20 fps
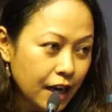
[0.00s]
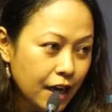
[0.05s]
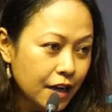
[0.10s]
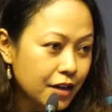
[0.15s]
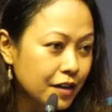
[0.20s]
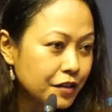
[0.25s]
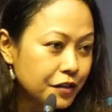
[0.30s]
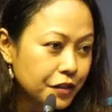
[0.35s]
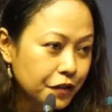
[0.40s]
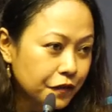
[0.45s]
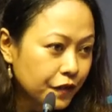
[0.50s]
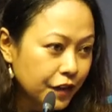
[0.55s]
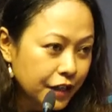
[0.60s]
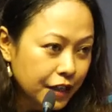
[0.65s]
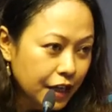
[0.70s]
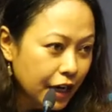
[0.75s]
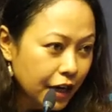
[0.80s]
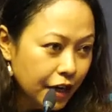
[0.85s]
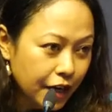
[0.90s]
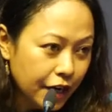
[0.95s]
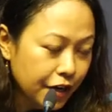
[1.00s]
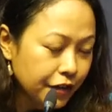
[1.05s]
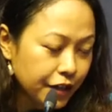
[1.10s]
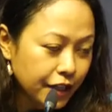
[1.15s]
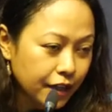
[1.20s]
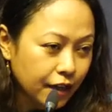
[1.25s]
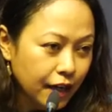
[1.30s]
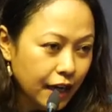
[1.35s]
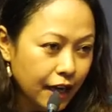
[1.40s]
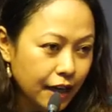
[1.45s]
another different
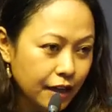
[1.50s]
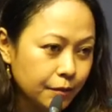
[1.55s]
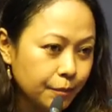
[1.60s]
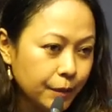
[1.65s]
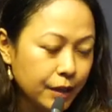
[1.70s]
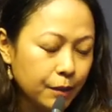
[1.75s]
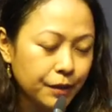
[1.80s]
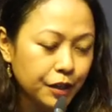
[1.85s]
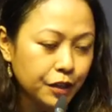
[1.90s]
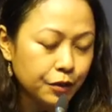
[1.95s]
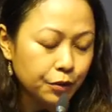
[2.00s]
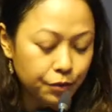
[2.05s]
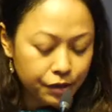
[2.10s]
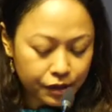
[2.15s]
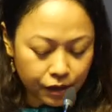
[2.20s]
area, and maybe do